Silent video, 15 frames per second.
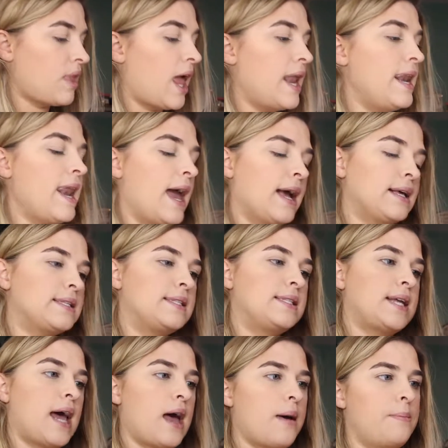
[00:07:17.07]

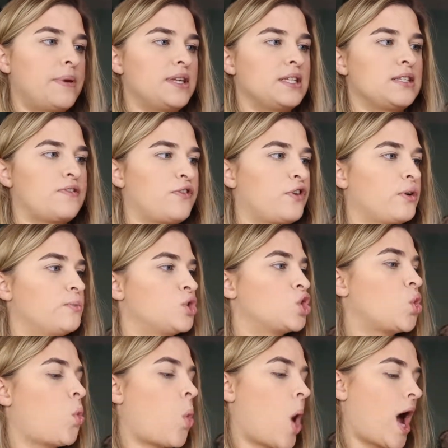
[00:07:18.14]
Next up is from
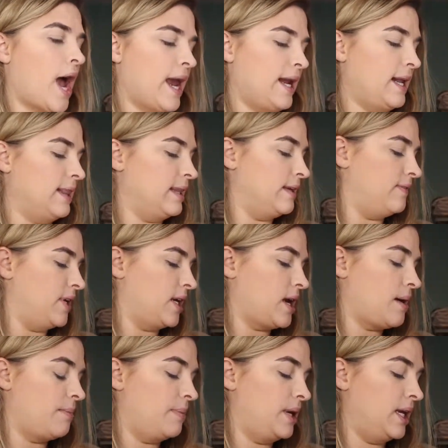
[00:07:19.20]
Twine Living
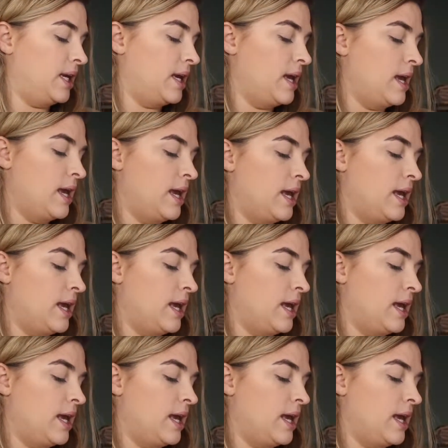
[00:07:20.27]
Company.